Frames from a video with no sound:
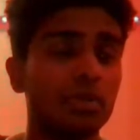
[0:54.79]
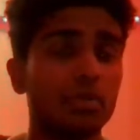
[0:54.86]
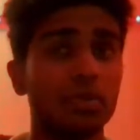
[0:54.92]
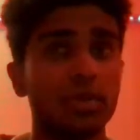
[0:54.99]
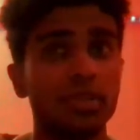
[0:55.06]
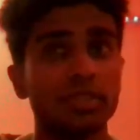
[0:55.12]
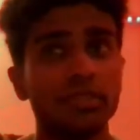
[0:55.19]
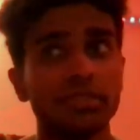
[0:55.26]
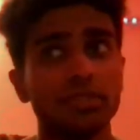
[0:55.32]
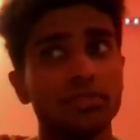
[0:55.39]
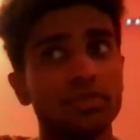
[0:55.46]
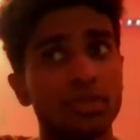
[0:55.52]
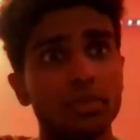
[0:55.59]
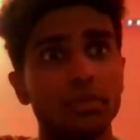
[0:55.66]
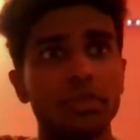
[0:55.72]
One is a
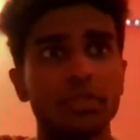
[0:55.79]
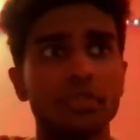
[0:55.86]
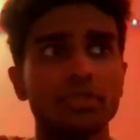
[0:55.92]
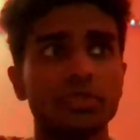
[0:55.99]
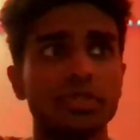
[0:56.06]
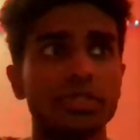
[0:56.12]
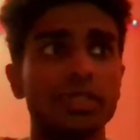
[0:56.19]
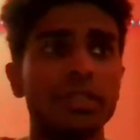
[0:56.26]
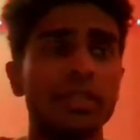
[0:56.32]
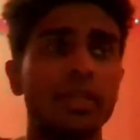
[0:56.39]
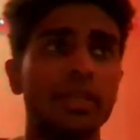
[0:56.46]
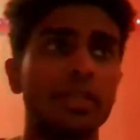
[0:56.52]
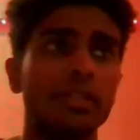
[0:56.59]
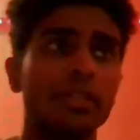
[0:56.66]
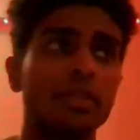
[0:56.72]
film industry
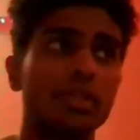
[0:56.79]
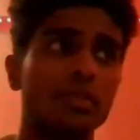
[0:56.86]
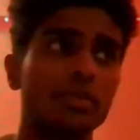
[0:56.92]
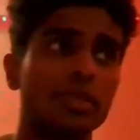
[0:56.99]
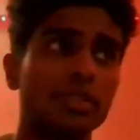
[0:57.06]
and the other